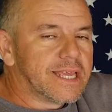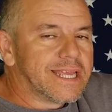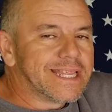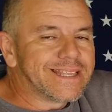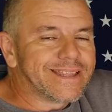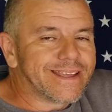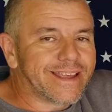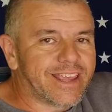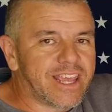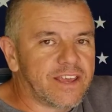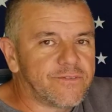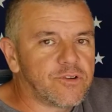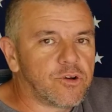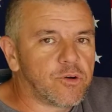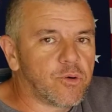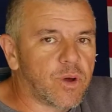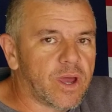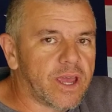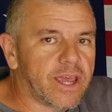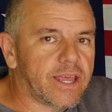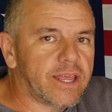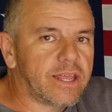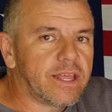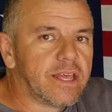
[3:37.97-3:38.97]
to give
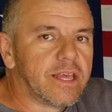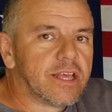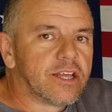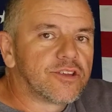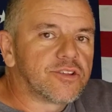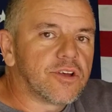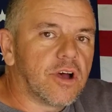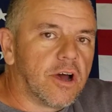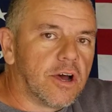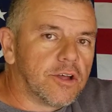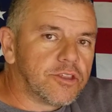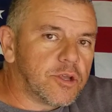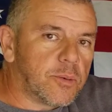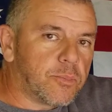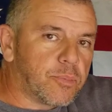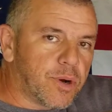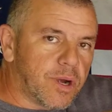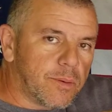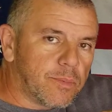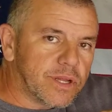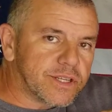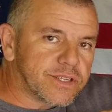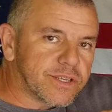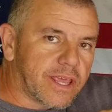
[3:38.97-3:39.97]
away to
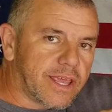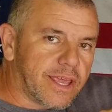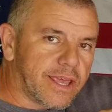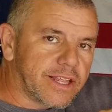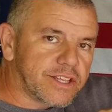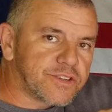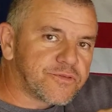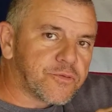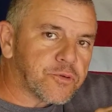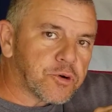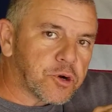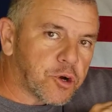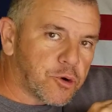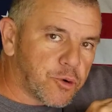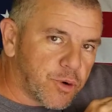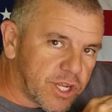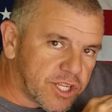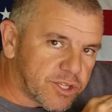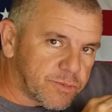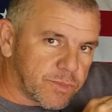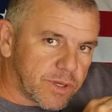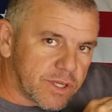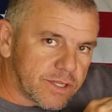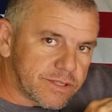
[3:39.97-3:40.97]
underprivileged kids for
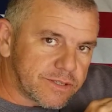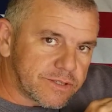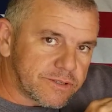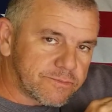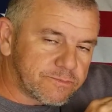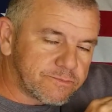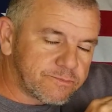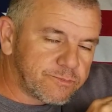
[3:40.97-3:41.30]
Christmas.